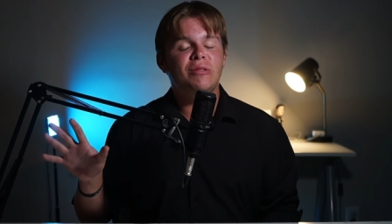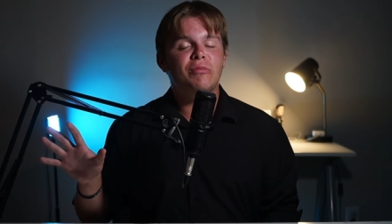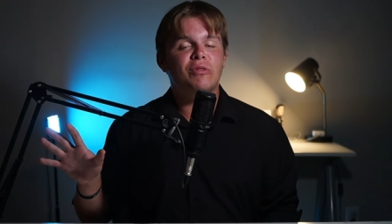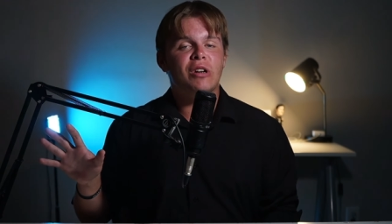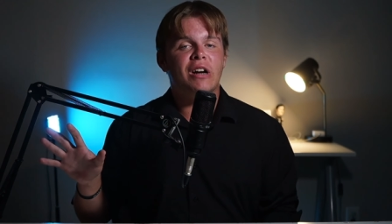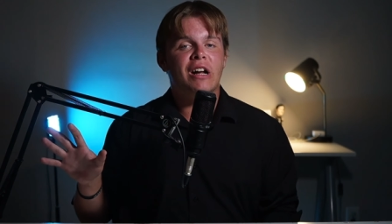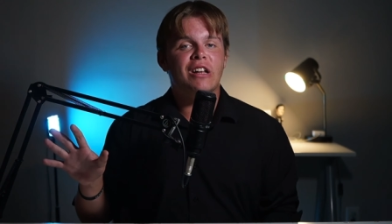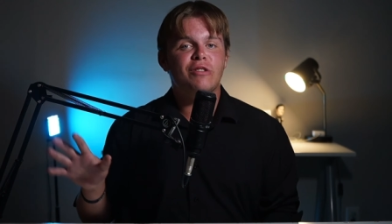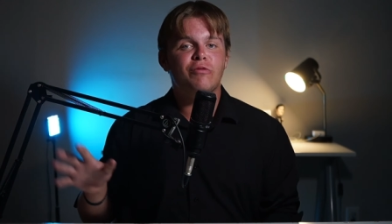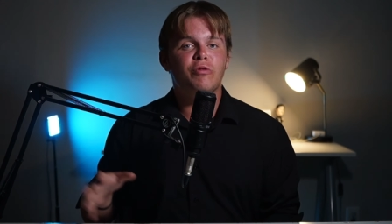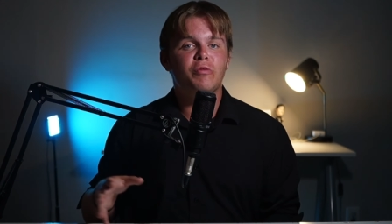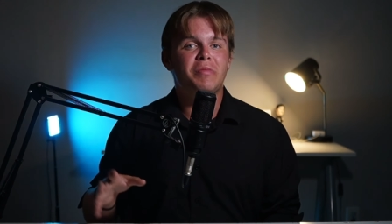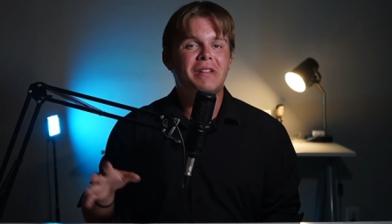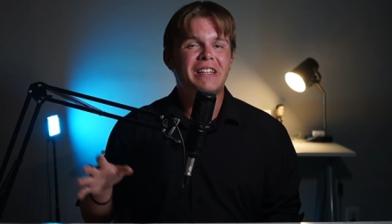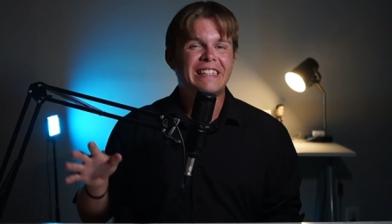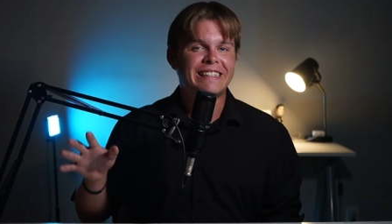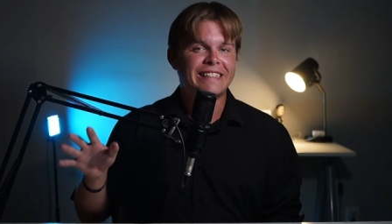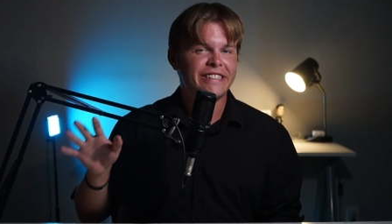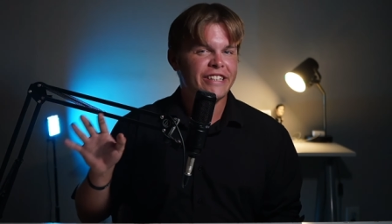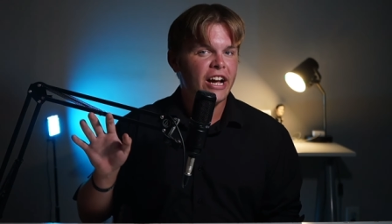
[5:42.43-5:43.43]
Morales would be
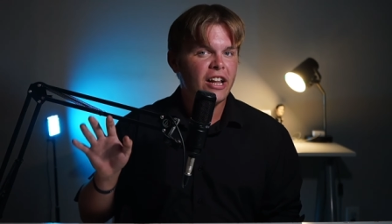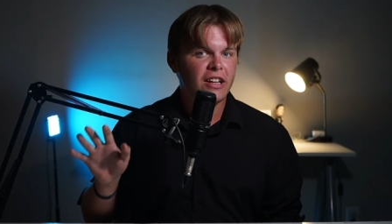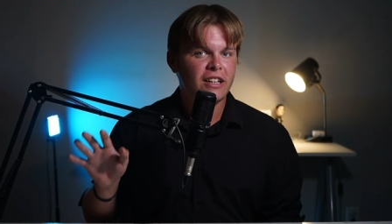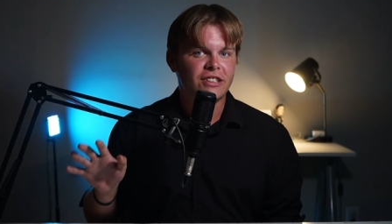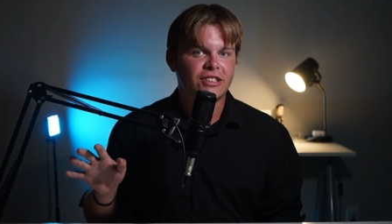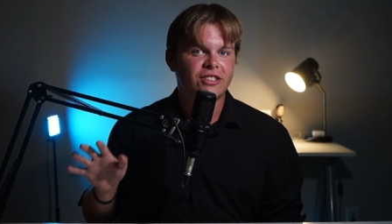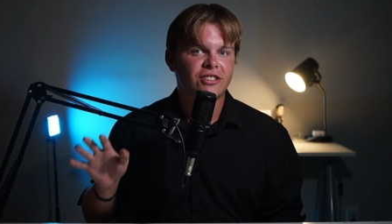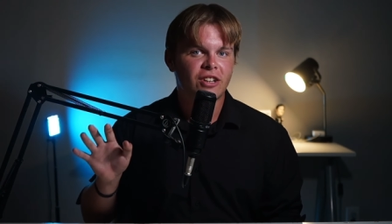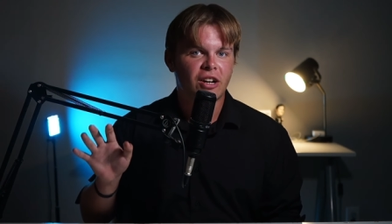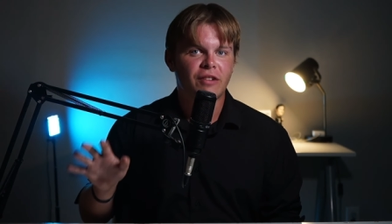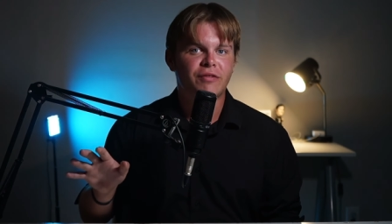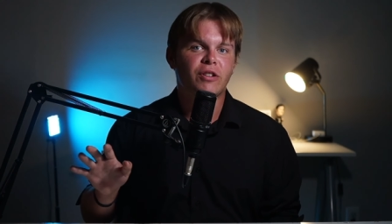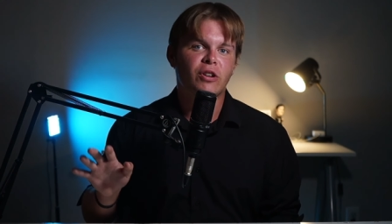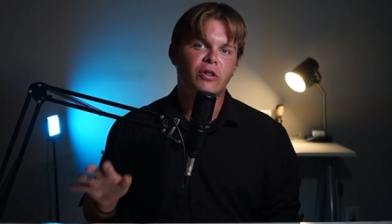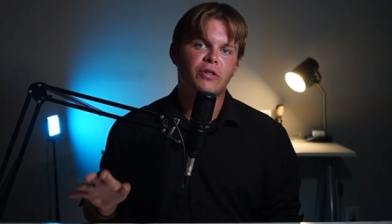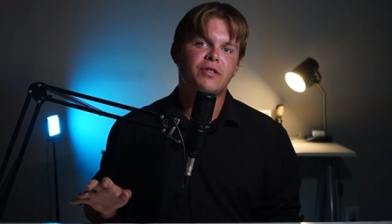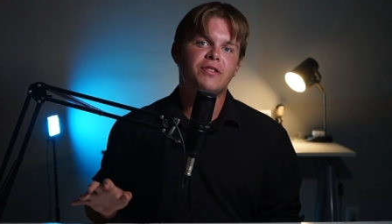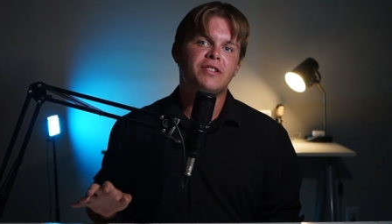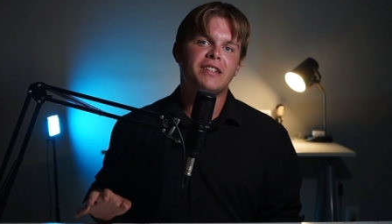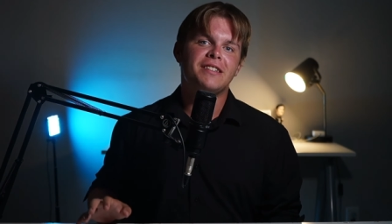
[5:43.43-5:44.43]
jealous of
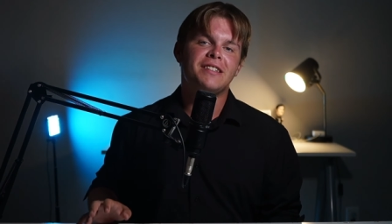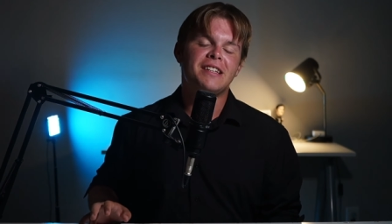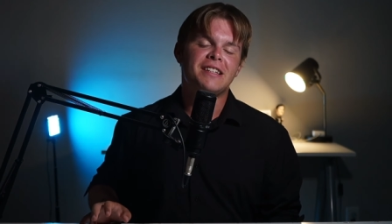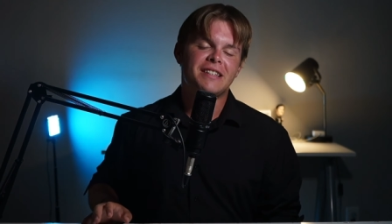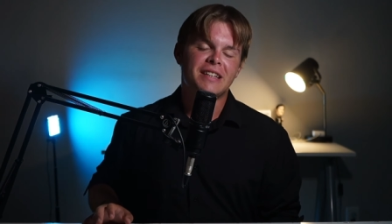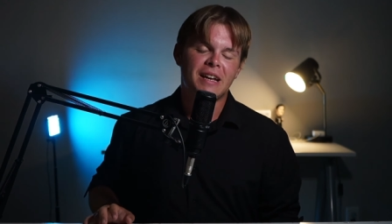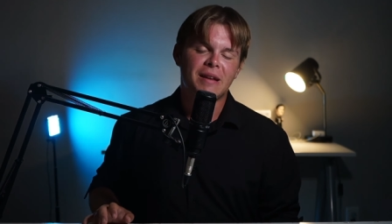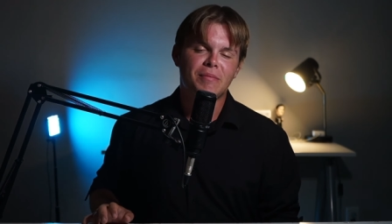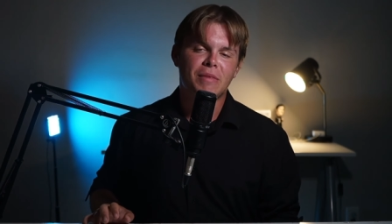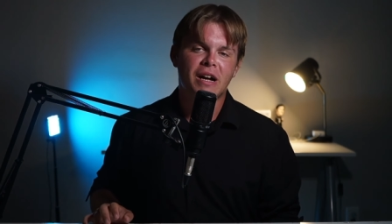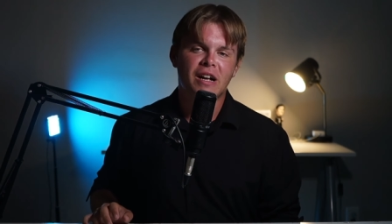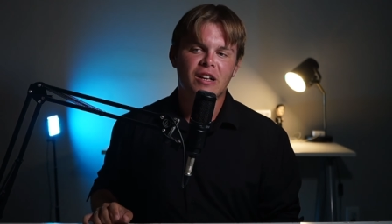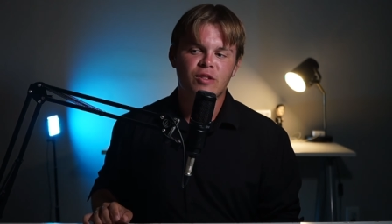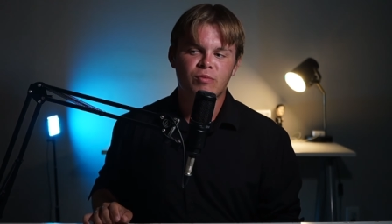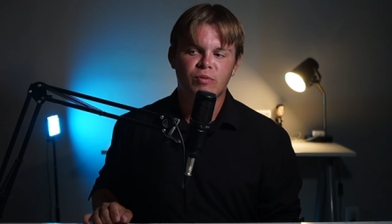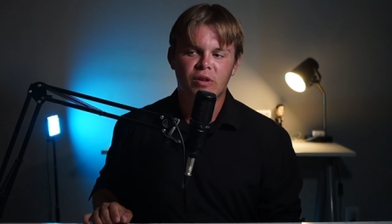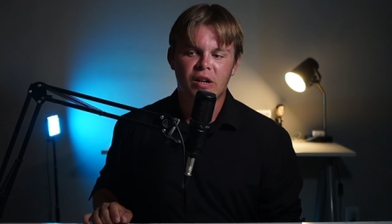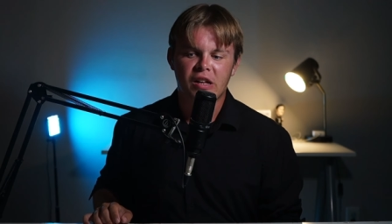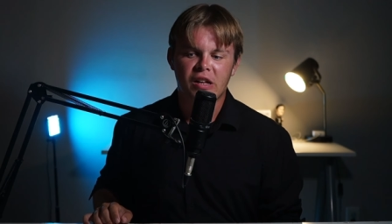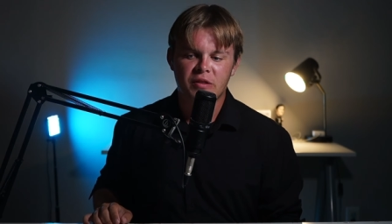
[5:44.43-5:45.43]
Earth 1610 Miles
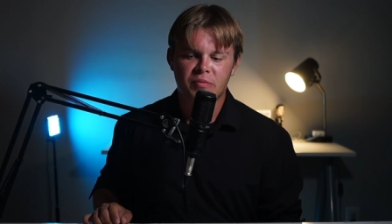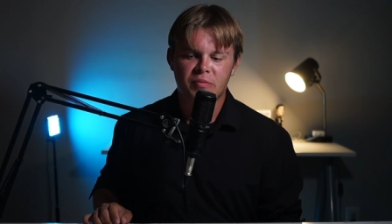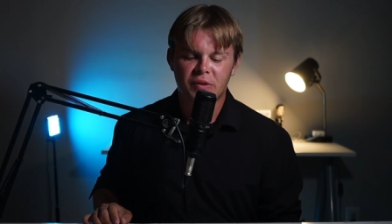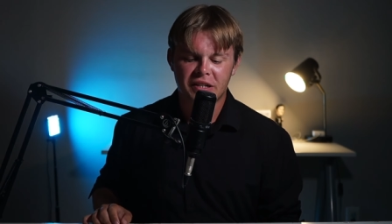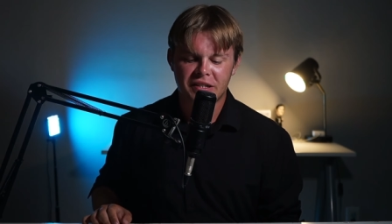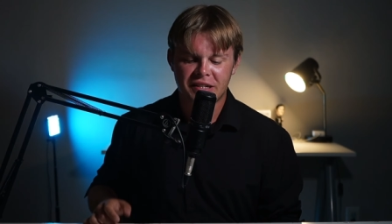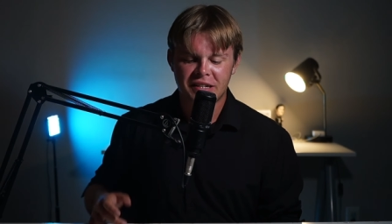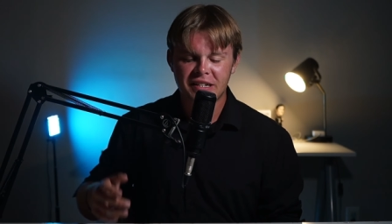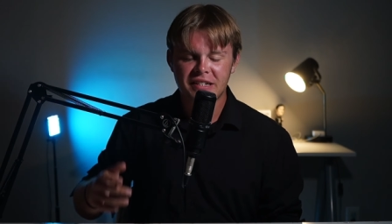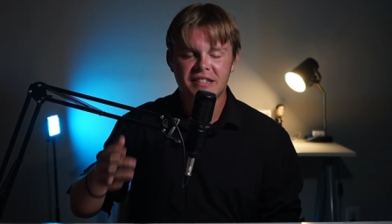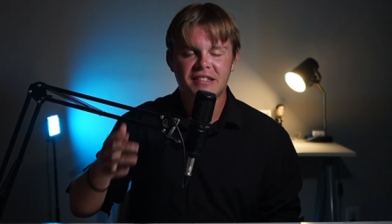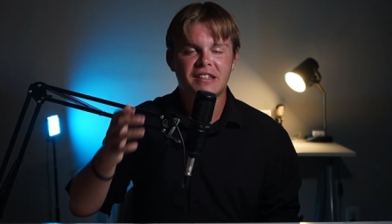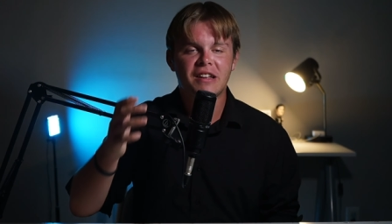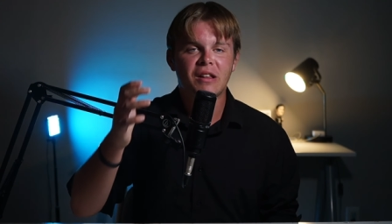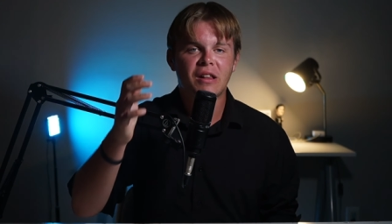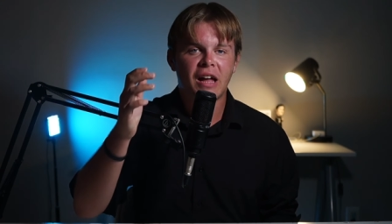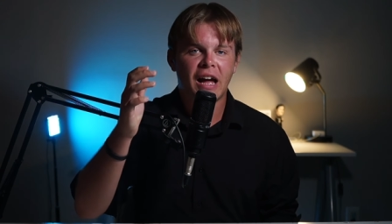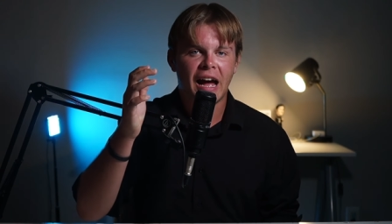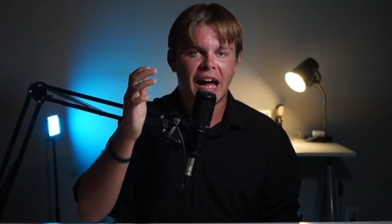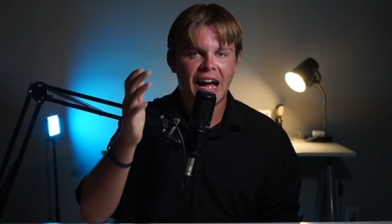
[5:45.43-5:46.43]
Morales because he
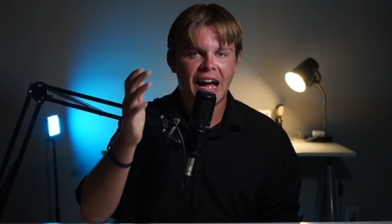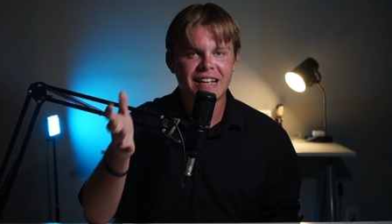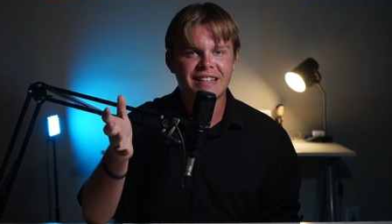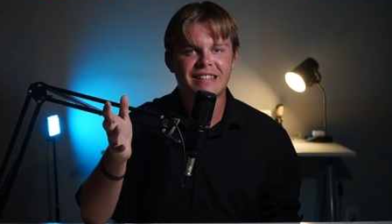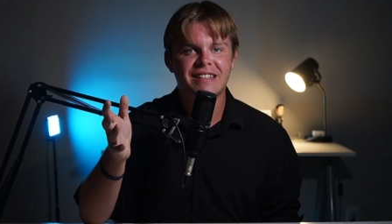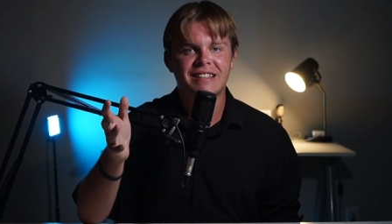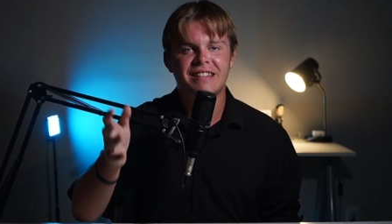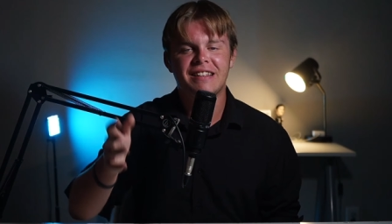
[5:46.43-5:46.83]
still has his